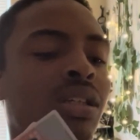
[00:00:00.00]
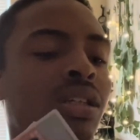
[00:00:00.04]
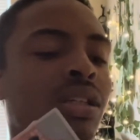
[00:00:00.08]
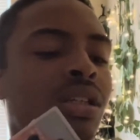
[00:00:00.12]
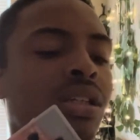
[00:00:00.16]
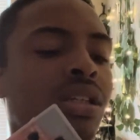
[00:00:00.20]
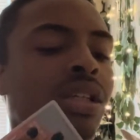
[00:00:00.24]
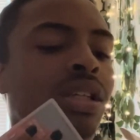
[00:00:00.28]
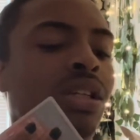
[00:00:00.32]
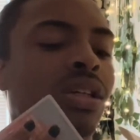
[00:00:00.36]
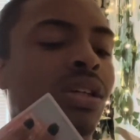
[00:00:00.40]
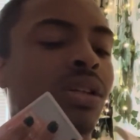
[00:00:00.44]

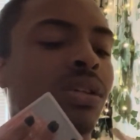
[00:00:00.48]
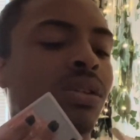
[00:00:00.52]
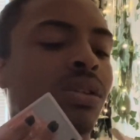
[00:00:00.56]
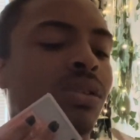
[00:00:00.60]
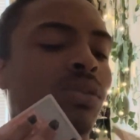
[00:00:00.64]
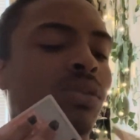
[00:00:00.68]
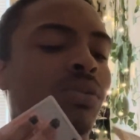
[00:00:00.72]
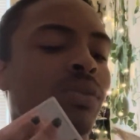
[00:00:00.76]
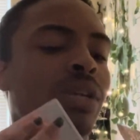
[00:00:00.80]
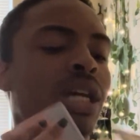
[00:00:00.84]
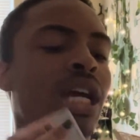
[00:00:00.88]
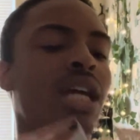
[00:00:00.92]
You know,
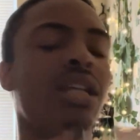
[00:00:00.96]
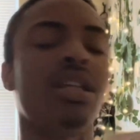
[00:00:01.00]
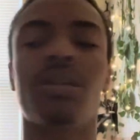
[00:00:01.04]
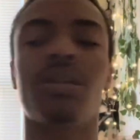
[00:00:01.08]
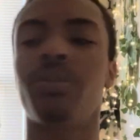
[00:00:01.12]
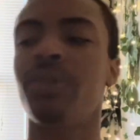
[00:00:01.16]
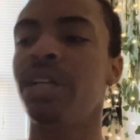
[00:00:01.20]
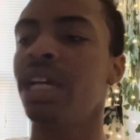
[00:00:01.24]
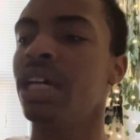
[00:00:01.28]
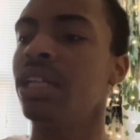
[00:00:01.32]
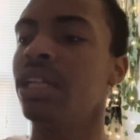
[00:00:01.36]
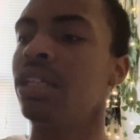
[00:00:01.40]
we had to
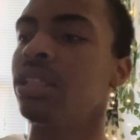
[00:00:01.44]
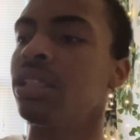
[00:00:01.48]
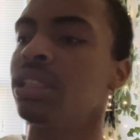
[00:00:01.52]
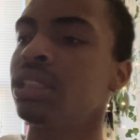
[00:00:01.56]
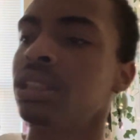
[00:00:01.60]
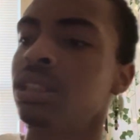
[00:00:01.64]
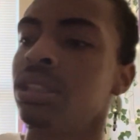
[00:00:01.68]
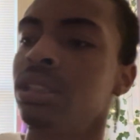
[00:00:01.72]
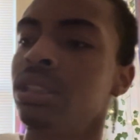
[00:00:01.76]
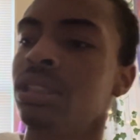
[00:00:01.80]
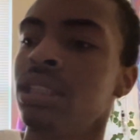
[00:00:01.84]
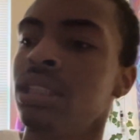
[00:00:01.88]

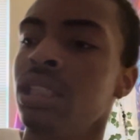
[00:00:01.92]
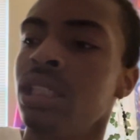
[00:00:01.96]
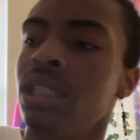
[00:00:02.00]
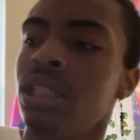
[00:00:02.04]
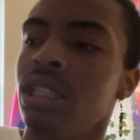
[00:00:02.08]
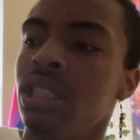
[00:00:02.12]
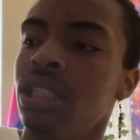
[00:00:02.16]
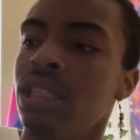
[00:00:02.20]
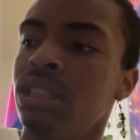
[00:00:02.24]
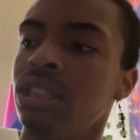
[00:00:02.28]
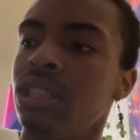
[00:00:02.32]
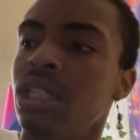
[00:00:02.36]
listen
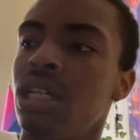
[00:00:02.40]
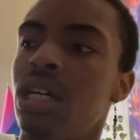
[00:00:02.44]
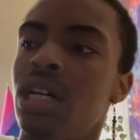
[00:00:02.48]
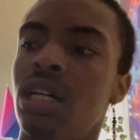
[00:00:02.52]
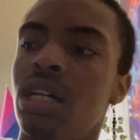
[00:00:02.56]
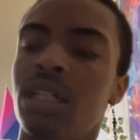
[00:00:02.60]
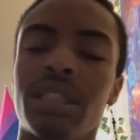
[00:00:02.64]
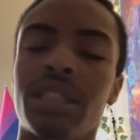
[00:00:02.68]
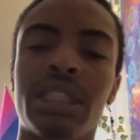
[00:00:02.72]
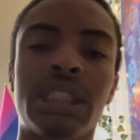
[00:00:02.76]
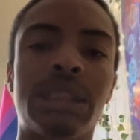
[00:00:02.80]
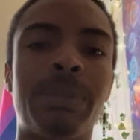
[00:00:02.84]
to
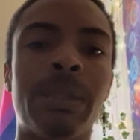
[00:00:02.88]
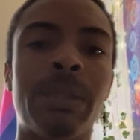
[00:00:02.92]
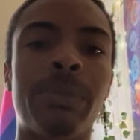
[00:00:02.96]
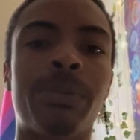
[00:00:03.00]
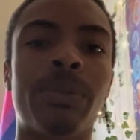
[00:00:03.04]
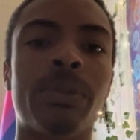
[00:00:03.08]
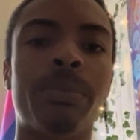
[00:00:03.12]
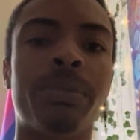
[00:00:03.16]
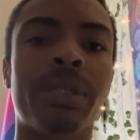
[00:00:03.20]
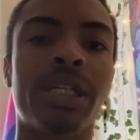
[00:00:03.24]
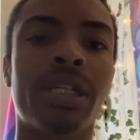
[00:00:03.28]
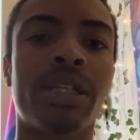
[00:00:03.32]
all these
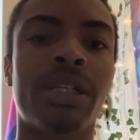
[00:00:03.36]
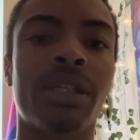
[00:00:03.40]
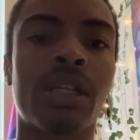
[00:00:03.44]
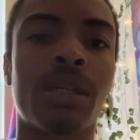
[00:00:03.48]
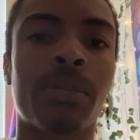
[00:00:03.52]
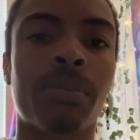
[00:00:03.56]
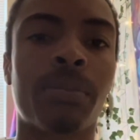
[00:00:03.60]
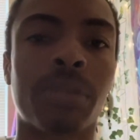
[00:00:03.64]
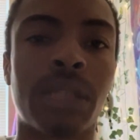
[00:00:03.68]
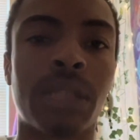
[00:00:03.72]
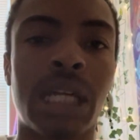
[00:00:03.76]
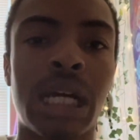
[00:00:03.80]
people being
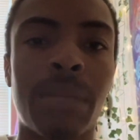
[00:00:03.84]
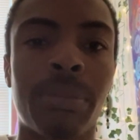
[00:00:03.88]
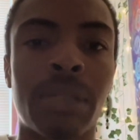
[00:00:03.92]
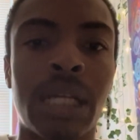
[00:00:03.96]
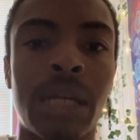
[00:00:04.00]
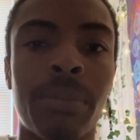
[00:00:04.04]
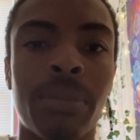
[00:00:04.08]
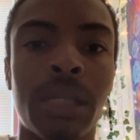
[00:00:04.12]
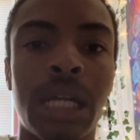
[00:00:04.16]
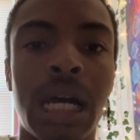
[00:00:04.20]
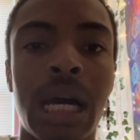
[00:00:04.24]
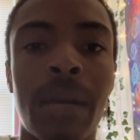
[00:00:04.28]
their blah,
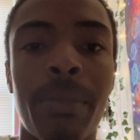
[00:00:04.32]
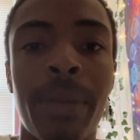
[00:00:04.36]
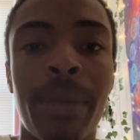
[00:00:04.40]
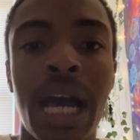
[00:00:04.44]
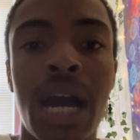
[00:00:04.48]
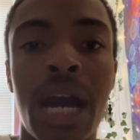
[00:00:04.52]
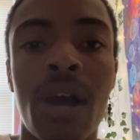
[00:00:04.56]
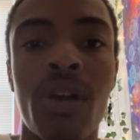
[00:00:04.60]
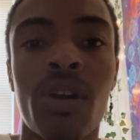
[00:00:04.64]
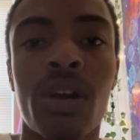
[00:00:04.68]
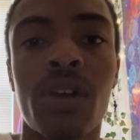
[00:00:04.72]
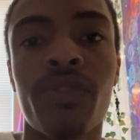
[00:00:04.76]
blah, blah,
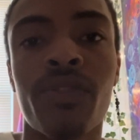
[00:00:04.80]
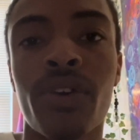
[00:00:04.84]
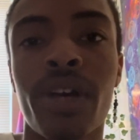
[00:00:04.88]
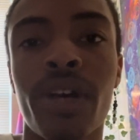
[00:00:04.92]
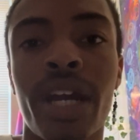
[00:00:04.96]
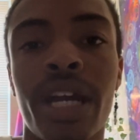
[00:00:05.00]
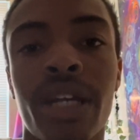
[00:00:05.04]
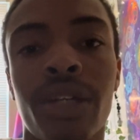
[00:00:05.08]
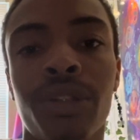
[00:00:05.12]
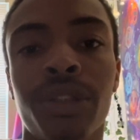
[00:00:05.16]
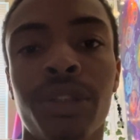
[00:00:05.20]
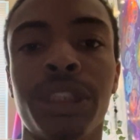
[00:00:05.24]
powerful
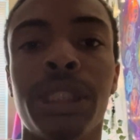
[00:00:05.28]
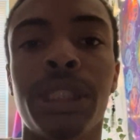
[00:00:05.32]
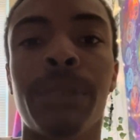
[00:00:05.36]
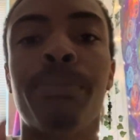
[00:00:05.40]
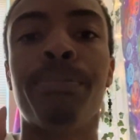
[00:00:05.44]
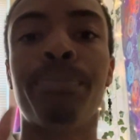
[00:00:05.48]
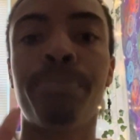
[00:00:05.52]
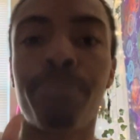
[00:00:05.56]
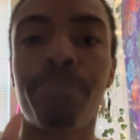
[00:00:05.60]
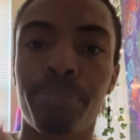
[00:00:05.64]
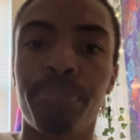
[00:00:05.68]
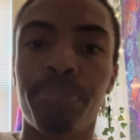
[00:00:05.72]
energy,
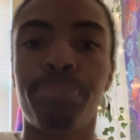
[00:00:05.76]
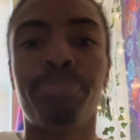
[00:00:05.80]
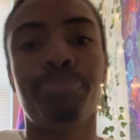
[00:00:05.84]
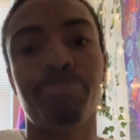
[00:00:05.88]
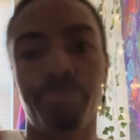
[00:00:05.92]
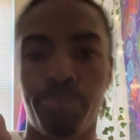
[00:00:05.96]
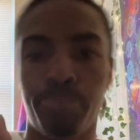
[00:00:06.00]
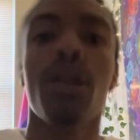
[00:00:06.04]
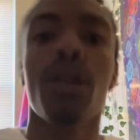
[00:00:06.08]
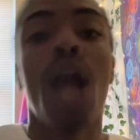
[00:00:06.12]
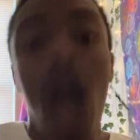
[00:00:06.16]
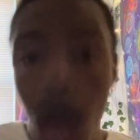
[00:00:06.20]

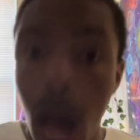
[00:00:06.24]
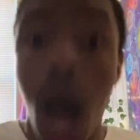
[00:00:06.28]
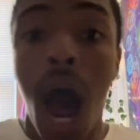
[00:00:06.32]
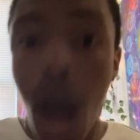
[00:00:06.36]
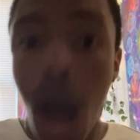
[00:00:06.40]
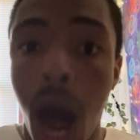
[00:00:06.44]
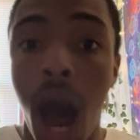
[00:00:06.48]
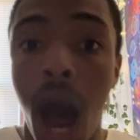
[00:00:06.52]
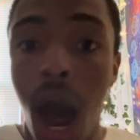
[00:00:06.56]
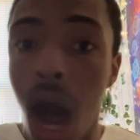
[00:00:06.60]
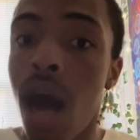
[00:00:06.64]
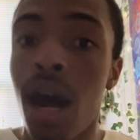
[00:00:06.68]

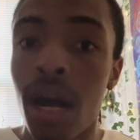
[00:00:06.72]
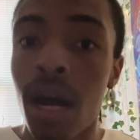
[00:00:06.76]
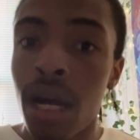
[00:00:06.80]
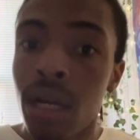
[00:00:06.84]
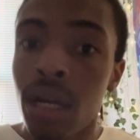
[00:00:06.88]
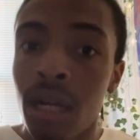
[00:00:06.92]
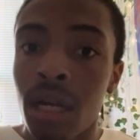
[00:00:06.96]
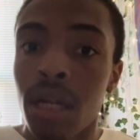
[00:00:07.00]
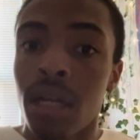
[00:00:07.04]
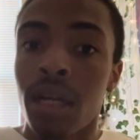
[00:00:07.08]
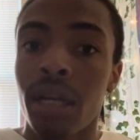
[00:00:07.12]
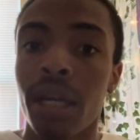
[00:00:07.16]
blah.
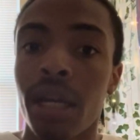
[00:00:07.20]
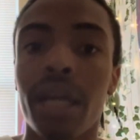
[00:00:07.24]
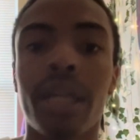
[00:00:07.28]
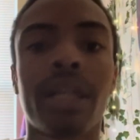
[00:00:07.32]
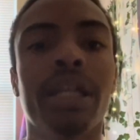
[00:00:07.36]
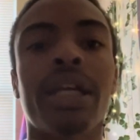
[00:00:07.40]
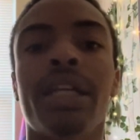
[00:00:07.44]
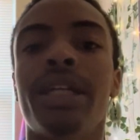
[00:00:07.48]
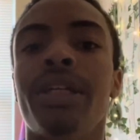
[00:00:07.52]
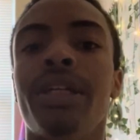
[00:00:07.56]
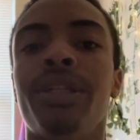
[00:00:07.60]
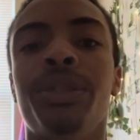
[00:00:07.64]

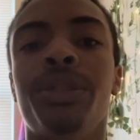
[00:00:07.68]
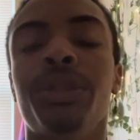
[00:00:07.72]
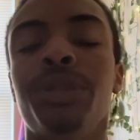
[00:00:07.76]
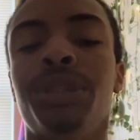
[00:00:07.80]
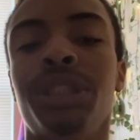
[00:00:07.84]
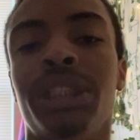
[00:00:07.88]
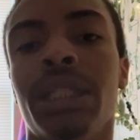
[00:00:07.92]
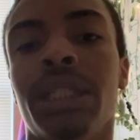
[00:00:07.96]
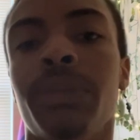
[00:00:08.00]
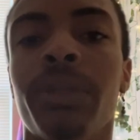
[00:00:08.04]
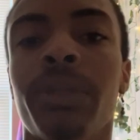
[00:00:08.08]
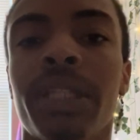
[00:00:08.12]
And they didn't do
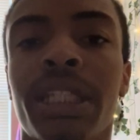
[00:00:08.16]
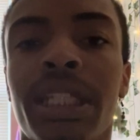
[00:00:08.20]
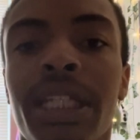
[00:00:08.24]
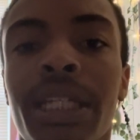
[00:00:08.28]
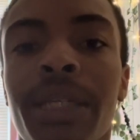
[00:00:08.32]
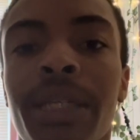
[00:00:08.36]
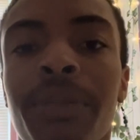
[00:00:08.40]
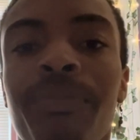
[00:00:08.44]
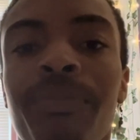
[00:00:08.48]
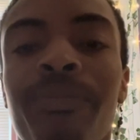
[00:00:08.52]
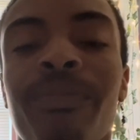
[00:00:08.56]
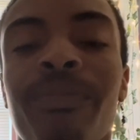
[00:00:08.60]
shit with it.